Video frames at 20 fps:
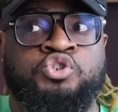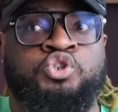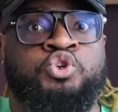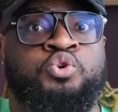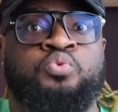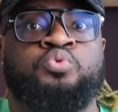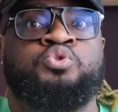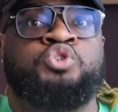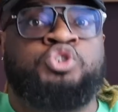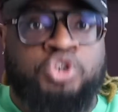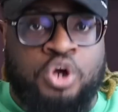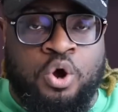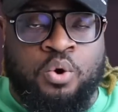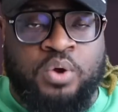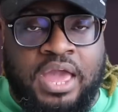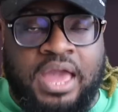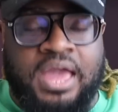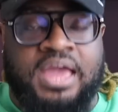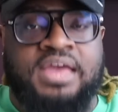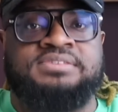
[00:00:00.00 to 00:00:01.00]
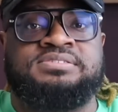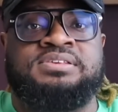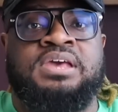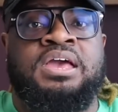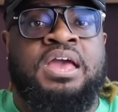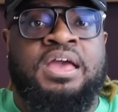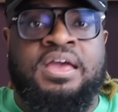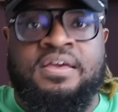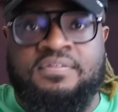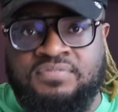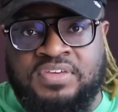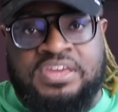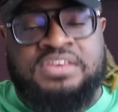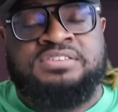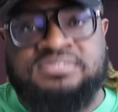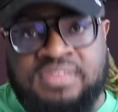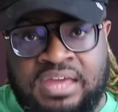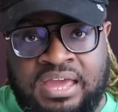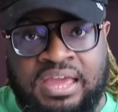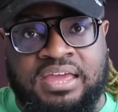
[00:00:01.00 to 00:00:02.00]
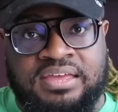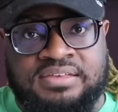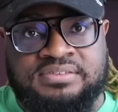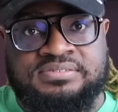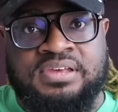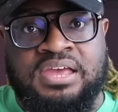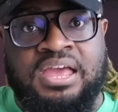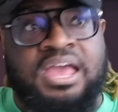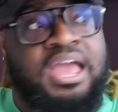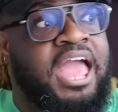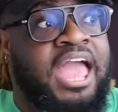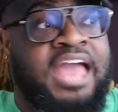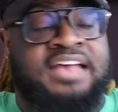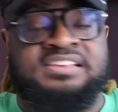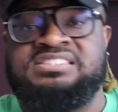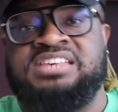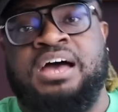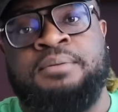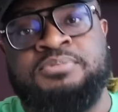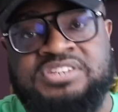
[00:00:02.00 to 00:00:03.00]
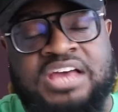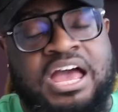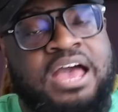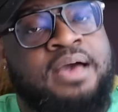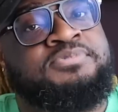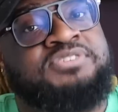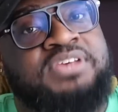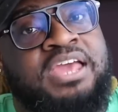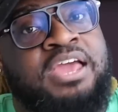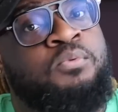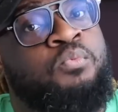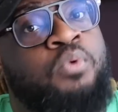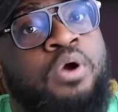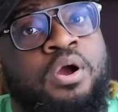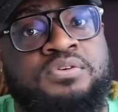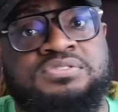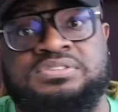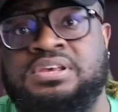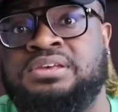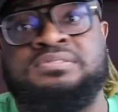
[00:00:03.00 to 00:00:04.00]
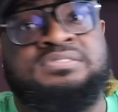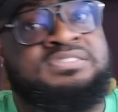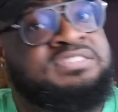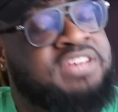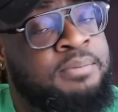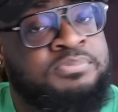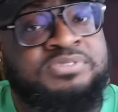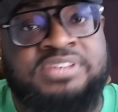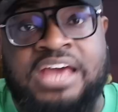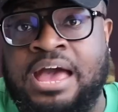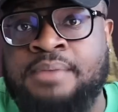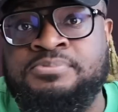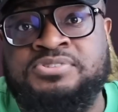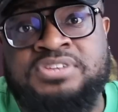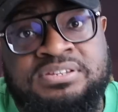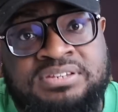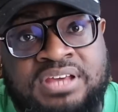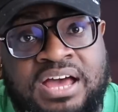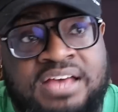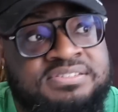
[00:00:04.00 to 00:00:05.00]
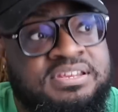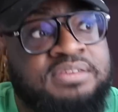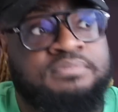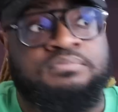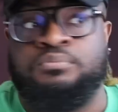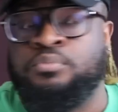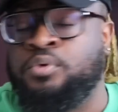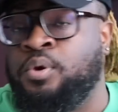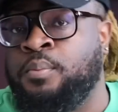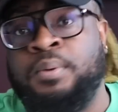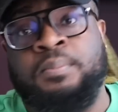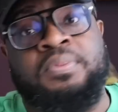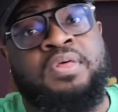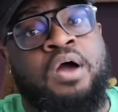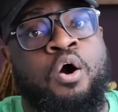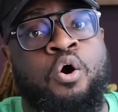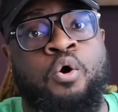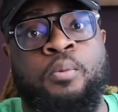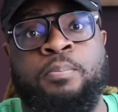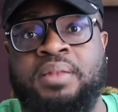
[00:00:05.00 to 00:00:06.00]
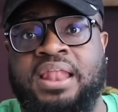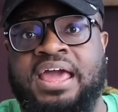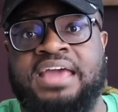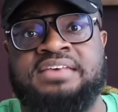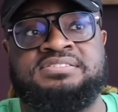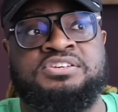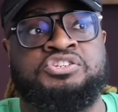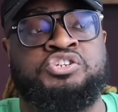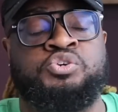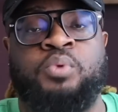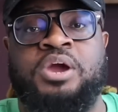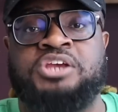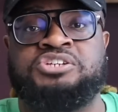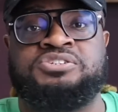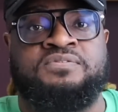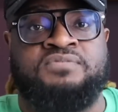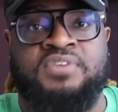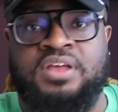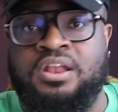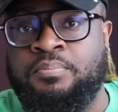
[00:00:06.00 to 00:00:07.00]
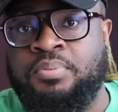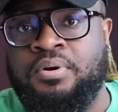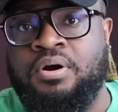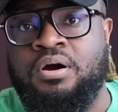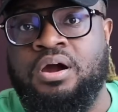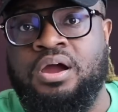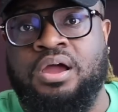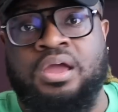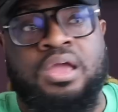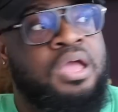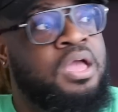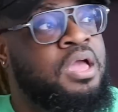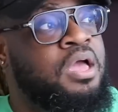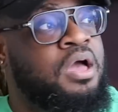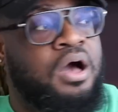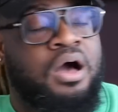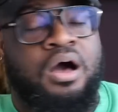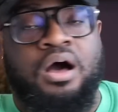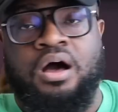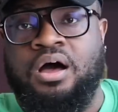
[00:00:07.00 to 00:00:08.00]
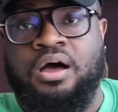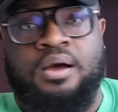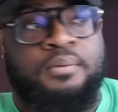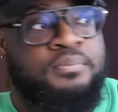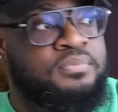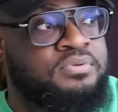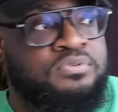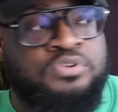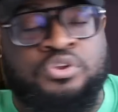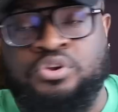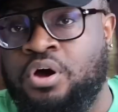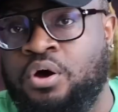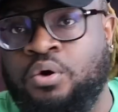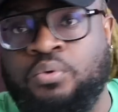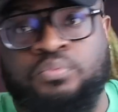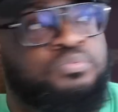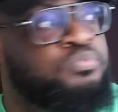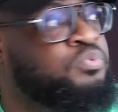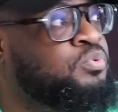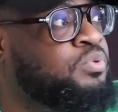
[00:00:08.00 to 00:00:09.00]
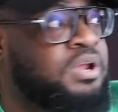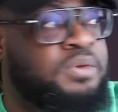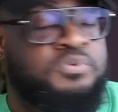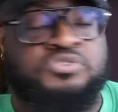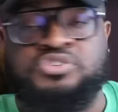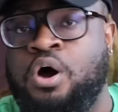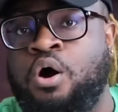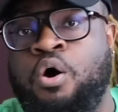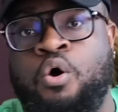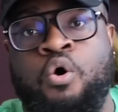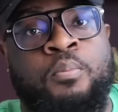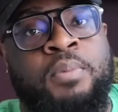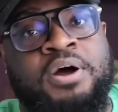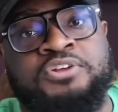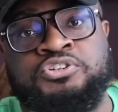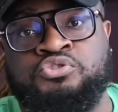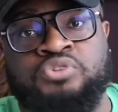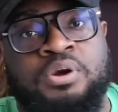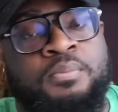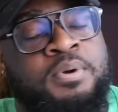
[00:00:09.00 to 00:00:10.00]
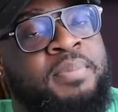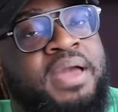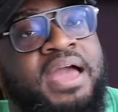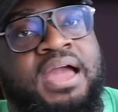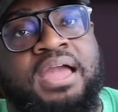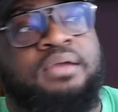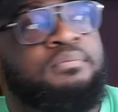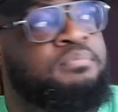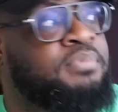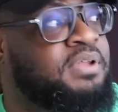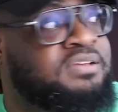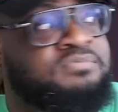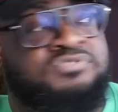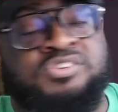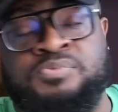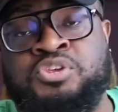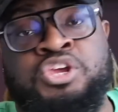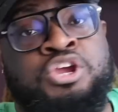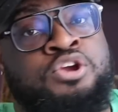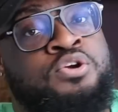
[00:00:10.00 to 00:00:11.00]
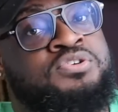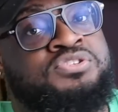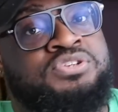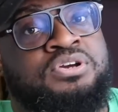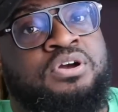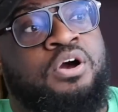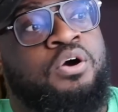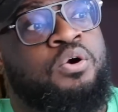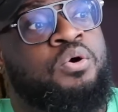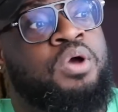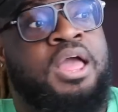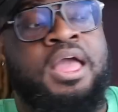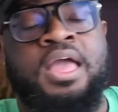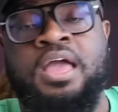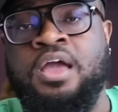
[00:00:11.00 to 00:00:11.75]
to showcase these things. And sometimes it works, sometimes it doesn't. Remember the whole play situation fell apart. You know, it was a whole bunch of drama back like some years ago